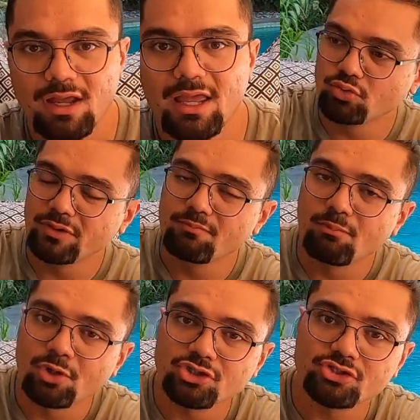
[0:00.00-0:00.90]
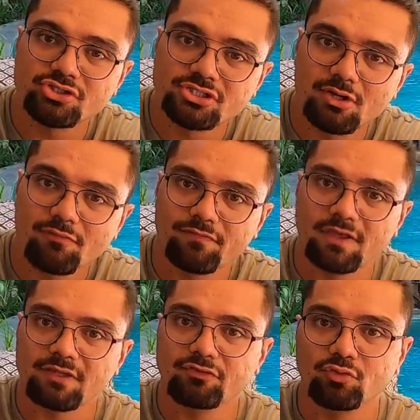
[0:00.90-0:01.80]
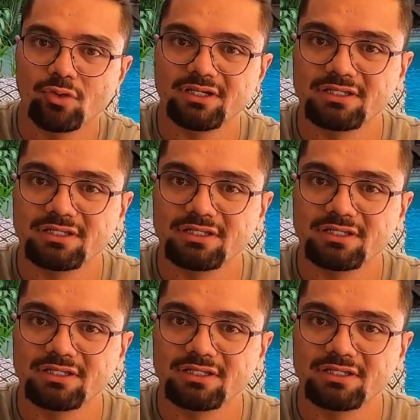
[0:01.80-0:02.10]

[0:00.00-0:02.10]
you immerse yourself into a